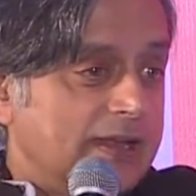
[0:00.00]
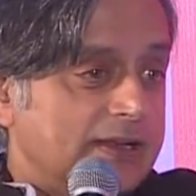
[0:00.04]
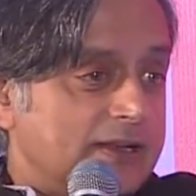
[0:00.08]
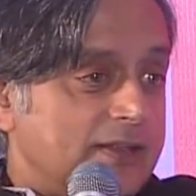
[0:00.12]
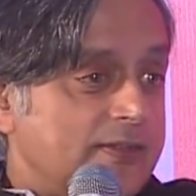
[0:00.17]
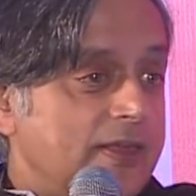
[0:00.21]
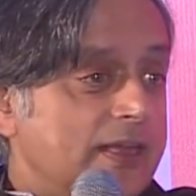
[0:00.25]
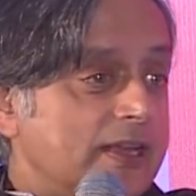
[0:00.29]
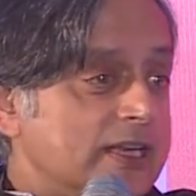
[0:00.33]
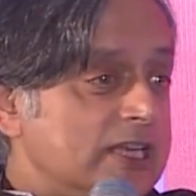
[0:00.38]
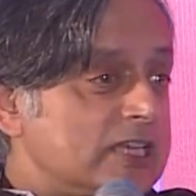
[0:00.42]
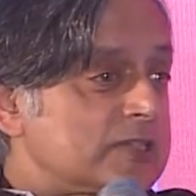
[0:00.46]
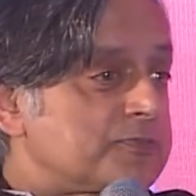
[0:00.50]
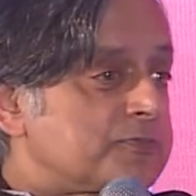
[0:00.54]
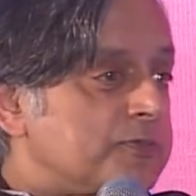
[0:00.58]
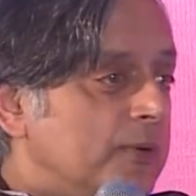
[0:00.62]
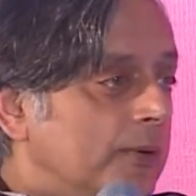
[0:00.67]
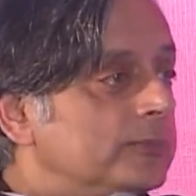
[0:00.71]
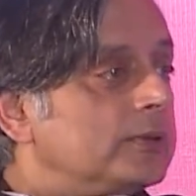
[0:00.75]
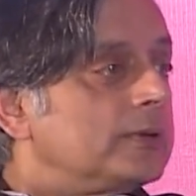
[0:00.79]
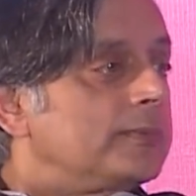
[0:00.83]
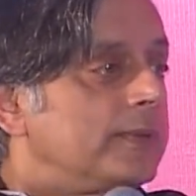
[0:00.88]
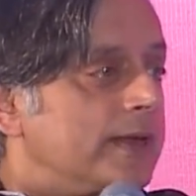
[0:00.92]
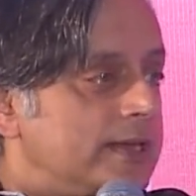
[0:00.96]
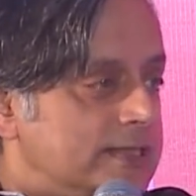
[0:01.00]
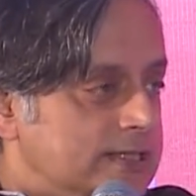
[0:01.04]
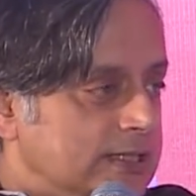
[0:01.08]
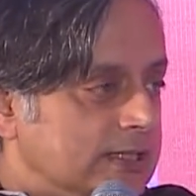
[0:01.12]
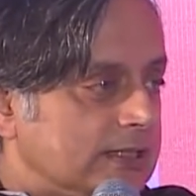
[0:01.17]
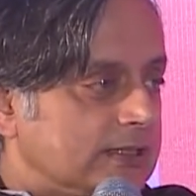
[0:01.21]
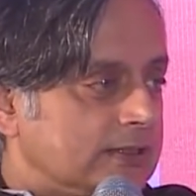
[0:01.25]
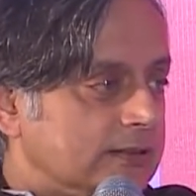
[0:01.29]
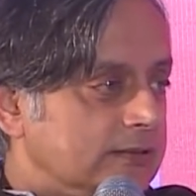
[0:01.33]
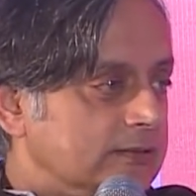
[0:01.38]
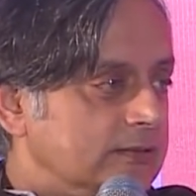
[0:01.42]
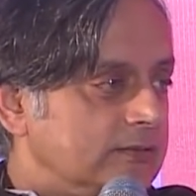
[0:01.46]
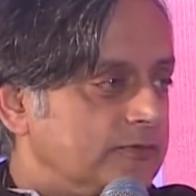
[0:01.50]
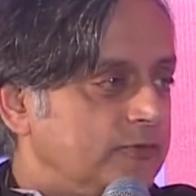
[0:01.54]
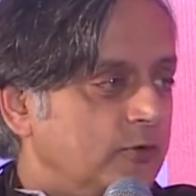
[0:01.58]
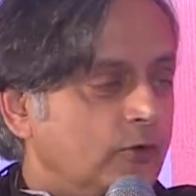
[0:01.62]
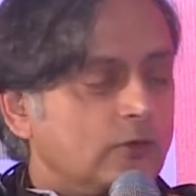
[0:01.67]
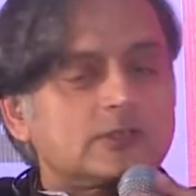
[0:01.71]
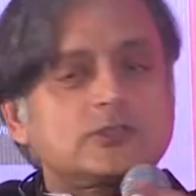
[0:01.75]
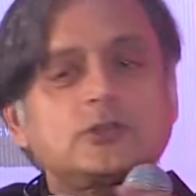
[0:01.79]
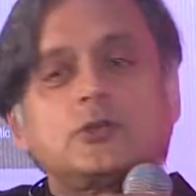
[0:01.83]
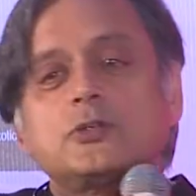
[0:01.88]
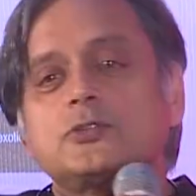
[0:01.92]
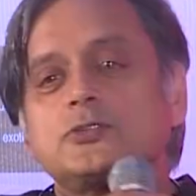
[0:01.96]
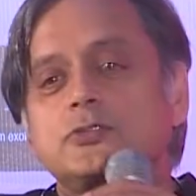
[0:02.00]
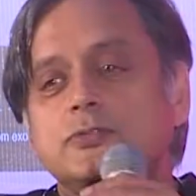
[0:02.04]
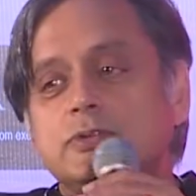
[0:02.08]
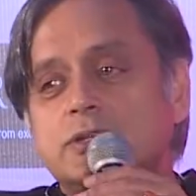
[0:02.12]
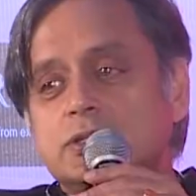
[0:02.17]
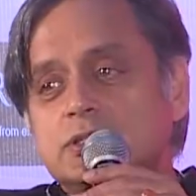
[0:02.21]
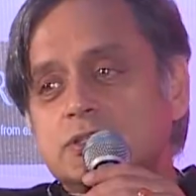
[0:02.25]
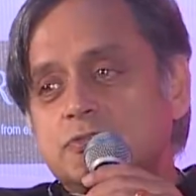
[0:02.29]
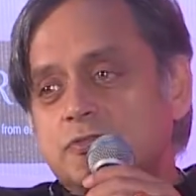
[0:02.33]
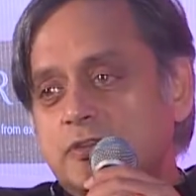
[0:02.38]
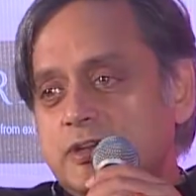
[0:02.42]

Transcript: Now that is problematic for all sorts of reasons.